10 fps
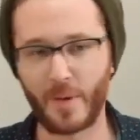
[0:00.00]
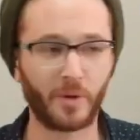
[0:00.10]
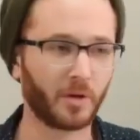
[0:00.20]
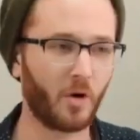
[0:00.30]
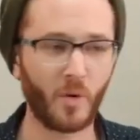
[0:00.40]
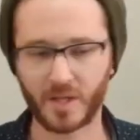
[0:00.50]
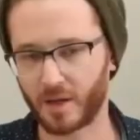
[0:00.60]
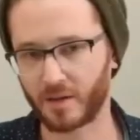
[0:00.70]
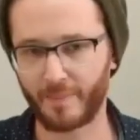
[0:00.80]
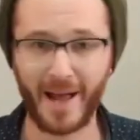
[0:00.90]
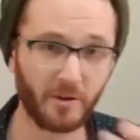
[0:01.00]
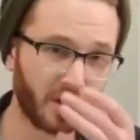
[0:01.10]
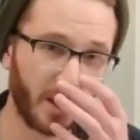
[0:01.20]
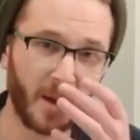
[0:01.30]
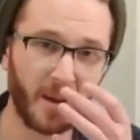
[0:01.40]
People are always clicking the
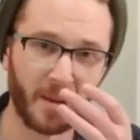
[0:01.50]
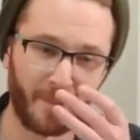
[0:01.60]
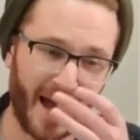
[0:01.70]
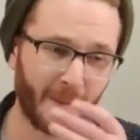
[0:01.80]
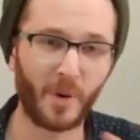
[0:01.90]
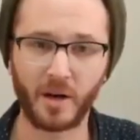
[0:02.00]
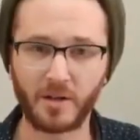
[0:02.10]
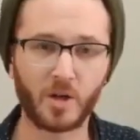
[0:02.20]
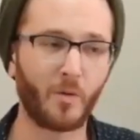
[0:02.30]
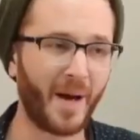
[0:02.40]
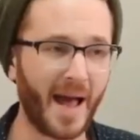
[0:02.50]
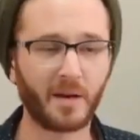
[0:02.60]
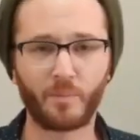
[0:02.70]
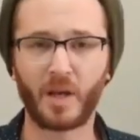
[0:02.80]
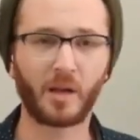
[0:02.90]
bounce, the back button to go
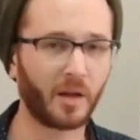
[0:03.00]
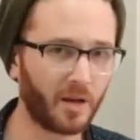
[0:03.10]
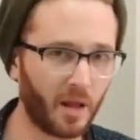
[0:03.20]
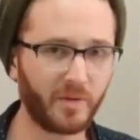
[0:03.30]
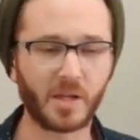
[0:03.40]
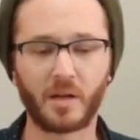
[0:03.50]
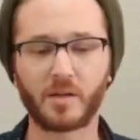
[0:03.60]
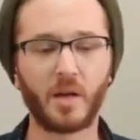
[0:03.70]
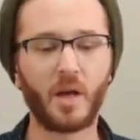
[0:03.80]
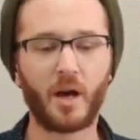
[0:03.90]
back and, and click another result.